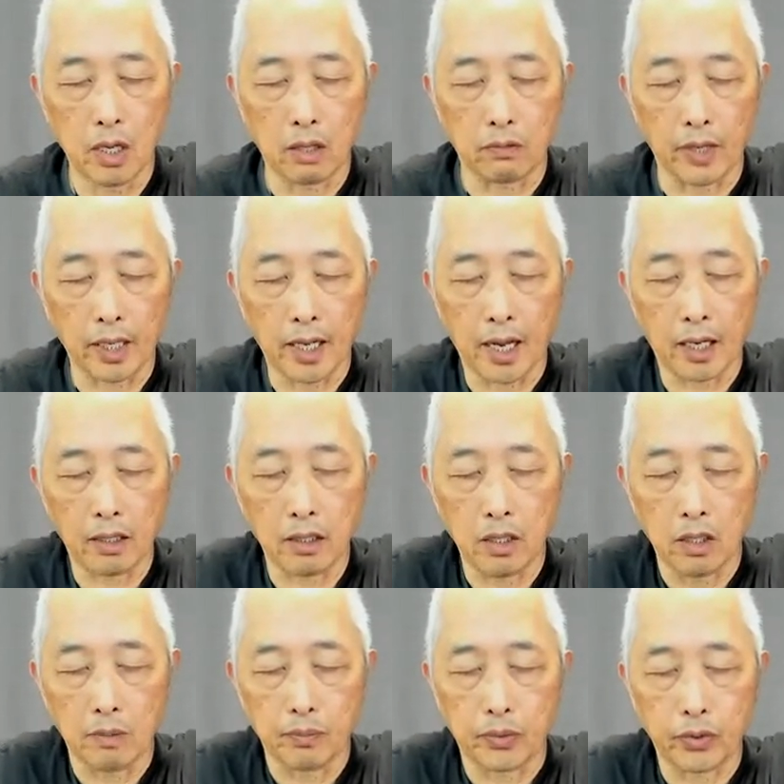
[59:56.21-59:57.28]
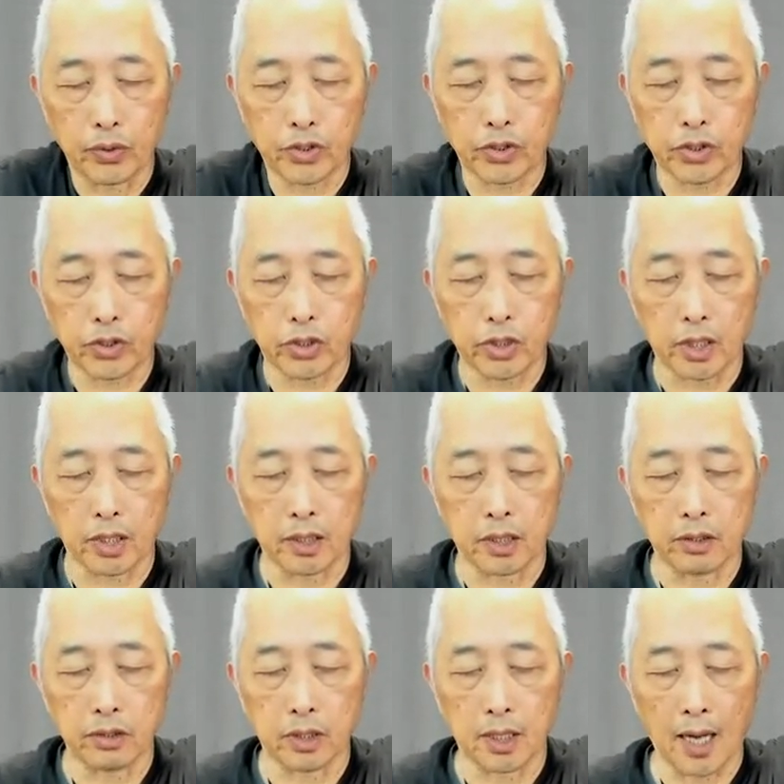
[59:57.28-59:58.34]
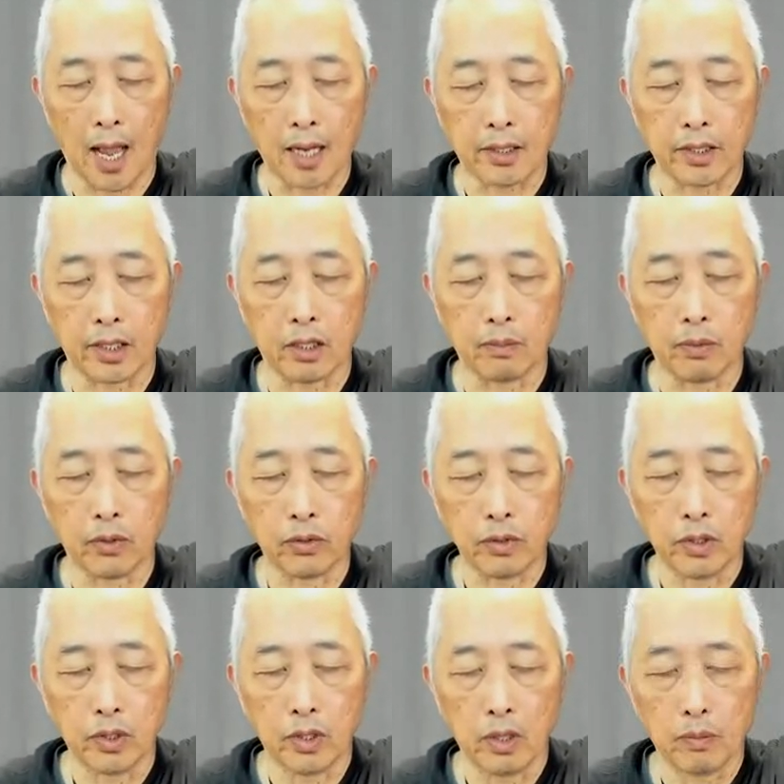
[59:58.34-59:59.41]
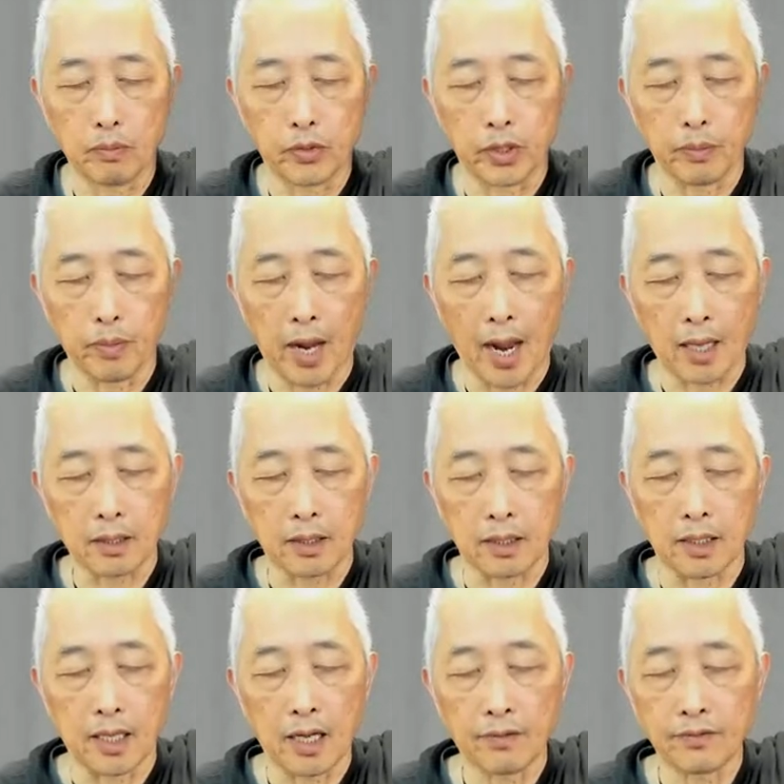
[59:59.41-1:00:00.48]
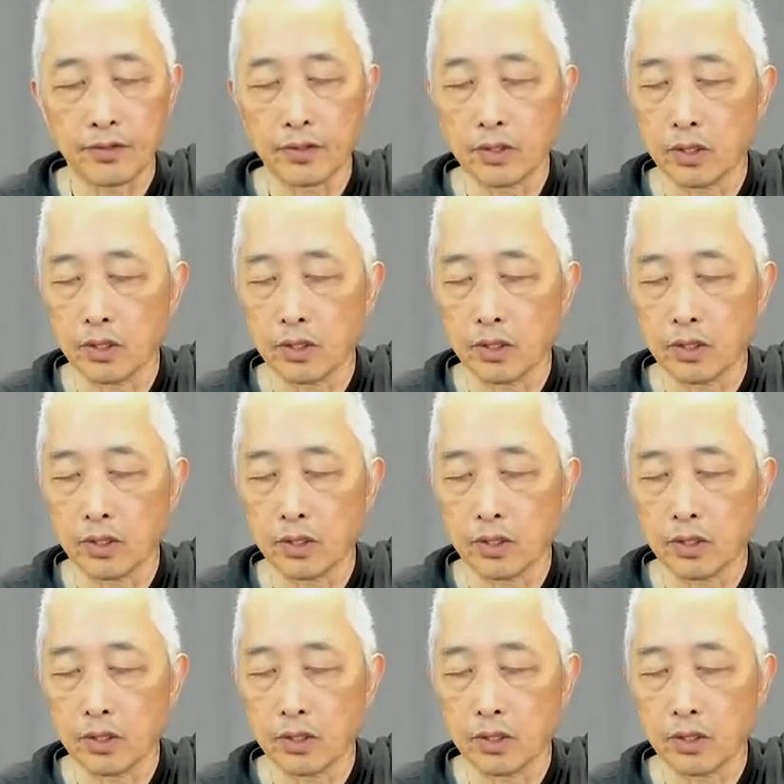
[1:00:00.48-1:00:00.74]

Right hand, push until you lock your elbow. Bring back the left,